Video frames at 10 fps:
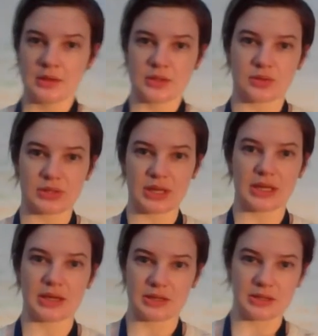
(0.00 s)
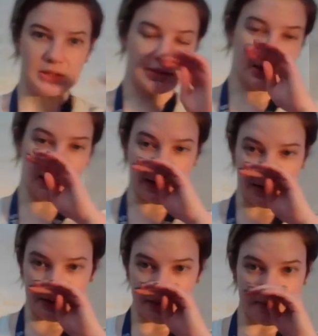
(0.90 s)
So today is
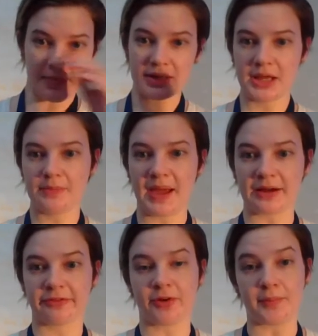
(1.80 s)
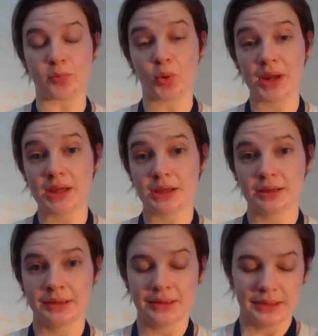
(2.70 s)
Monday, back from break.
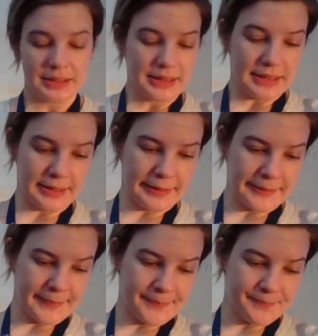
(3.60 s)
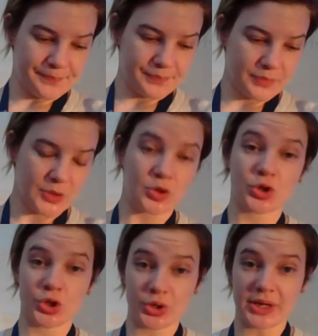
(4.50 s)
You
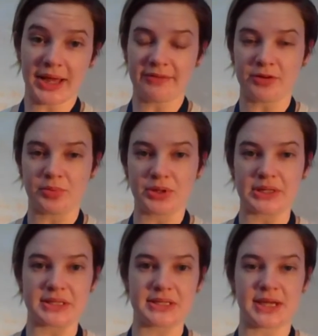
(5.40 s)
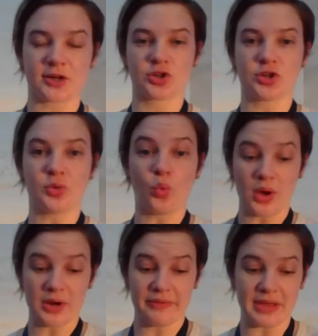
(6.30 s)
should have completed Section
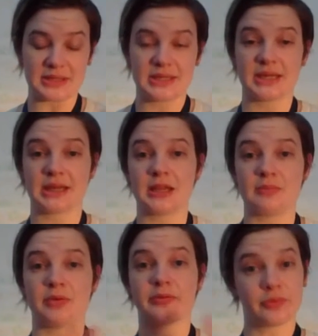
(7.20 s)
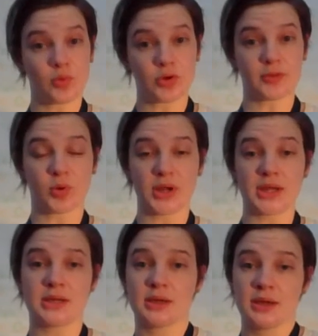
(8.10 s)
1 of Antigone before the
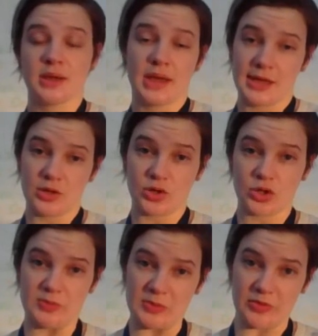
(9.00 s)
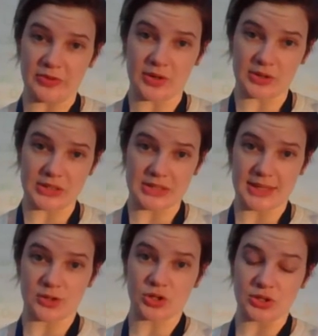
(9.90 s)
break, and you should be moving on to
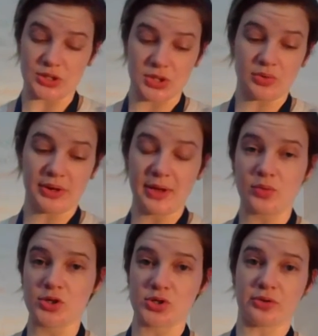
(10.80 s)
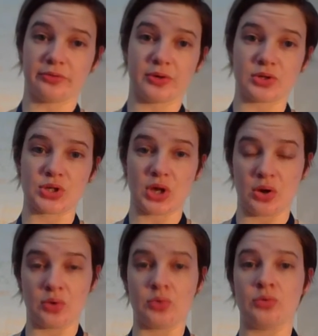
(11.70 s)
Section 2 today, which is our first
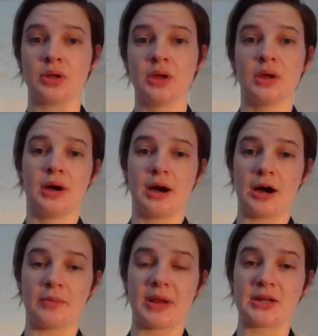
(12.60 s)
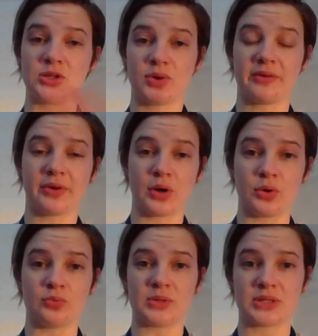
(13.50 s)
ode. And I do have
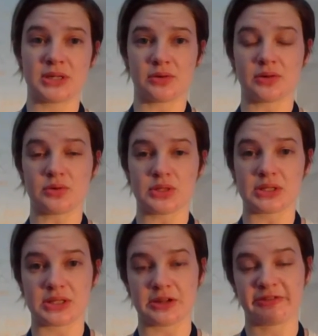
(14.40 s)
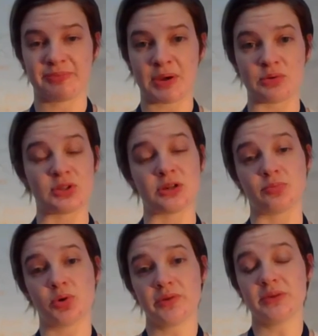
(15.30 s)
ode materials and stuff
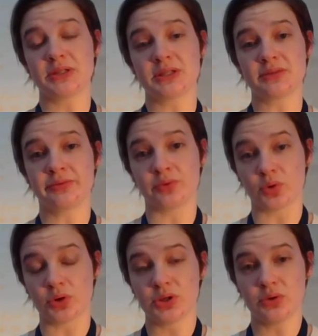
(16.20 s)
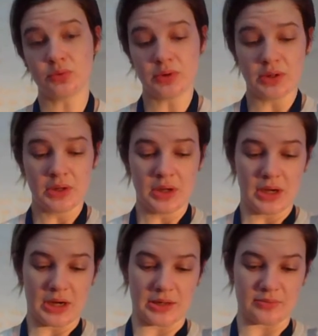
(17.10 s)
posted previously for you.
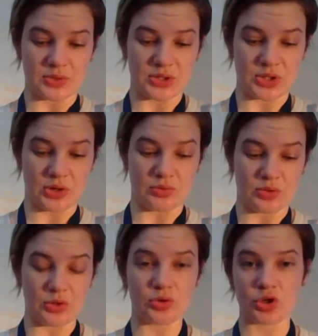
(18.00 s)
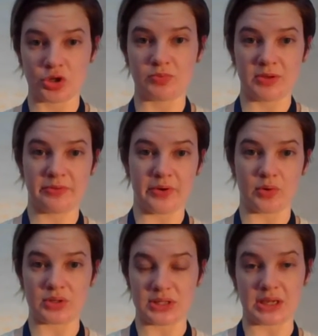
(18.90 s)
So you should be
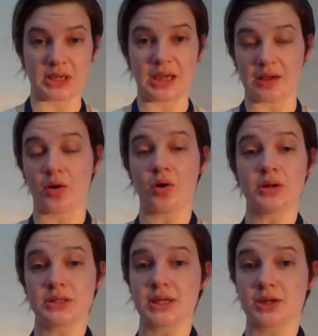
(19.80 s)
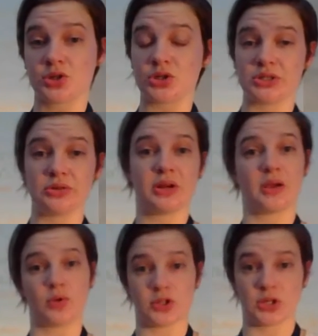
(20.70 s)
focusing again on Section 2
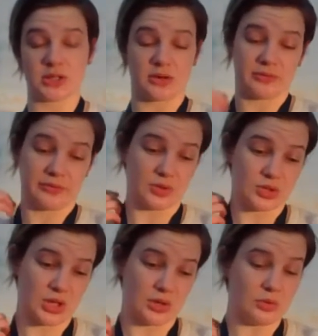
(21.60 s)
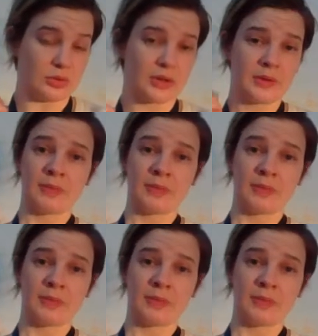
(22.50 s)
today, which is our first ode.